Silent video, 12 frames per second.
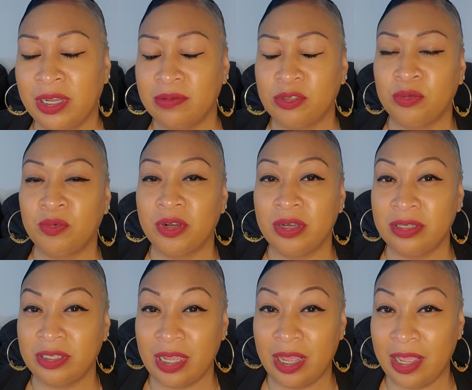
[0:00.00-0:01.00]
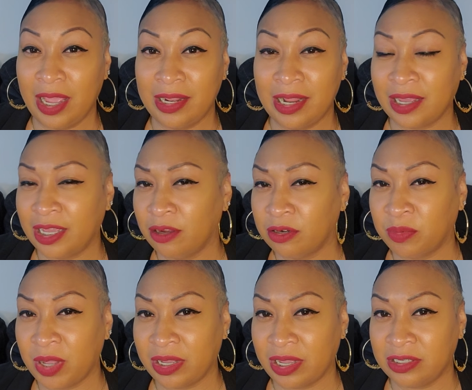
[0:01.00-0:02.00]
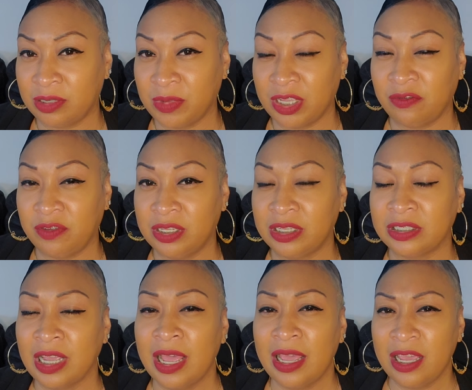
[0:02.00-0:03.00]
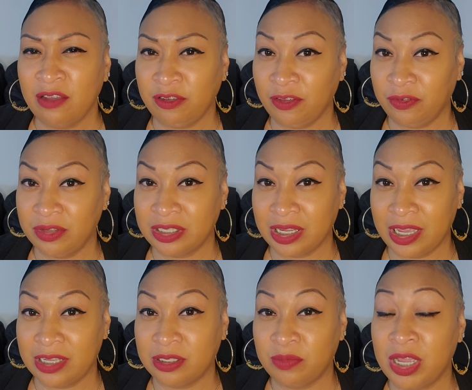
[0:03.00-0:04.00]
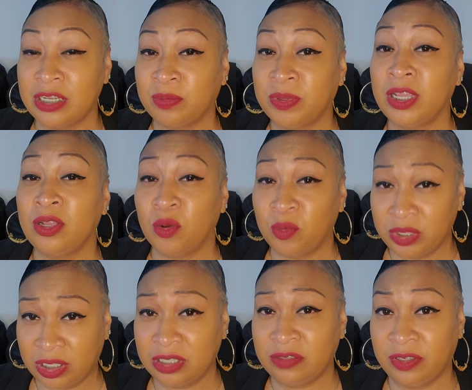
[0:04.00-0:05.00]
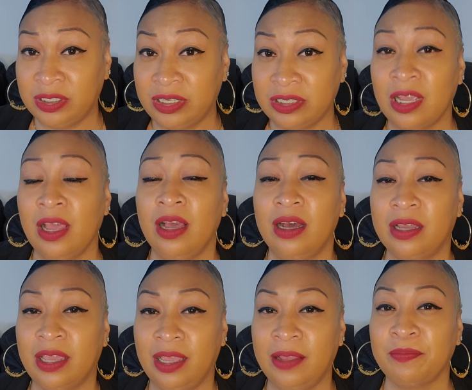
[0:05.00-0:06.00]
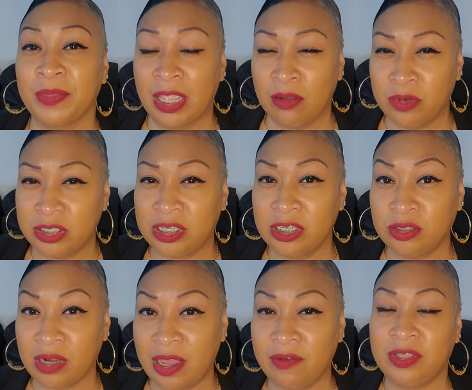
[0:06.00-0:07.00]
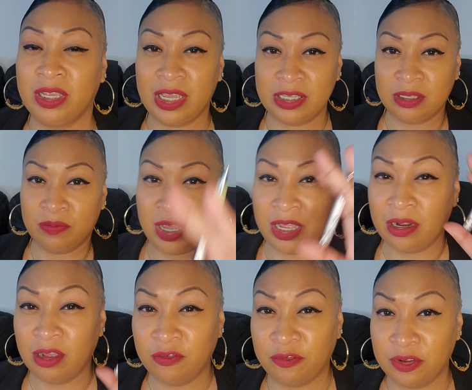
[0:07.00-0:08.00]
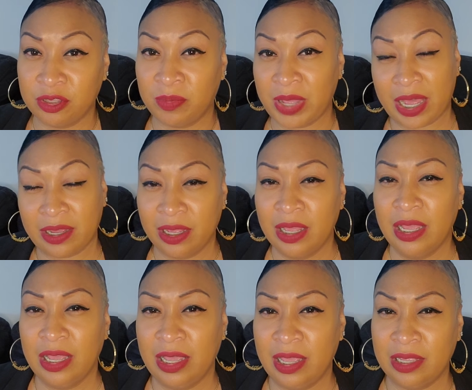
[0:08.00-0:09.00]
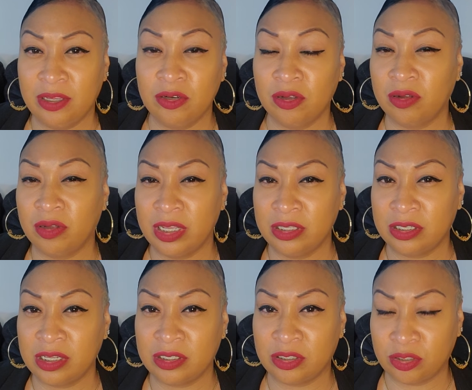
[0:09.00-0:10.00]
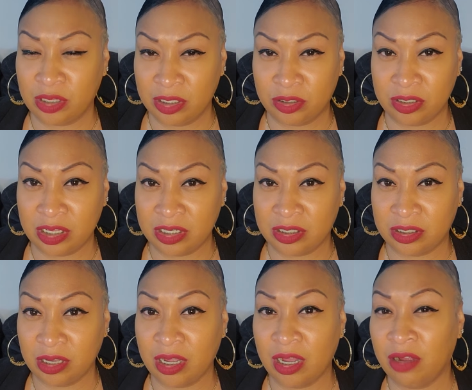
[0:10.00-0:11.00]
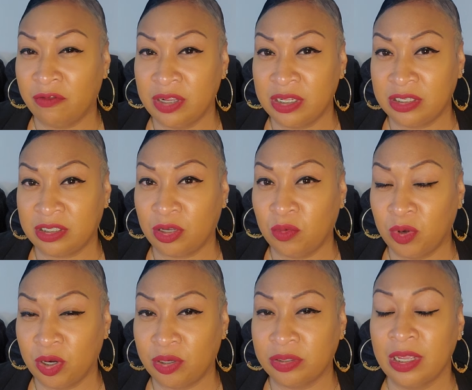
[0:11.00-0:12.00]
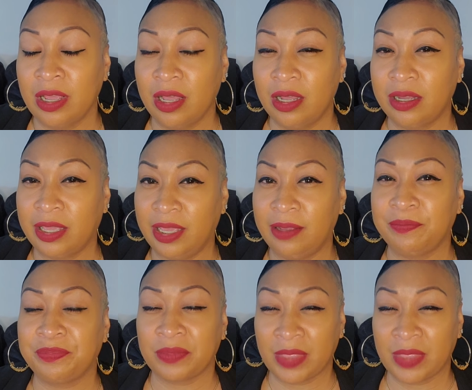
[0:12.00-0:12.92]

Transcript: comes to words and not caring about Cancer man's feelings if he feels that Cancer man is playing with his feelings, okay? Which can drive the Cancer man further back and, you know, into this unrealistic world, okay?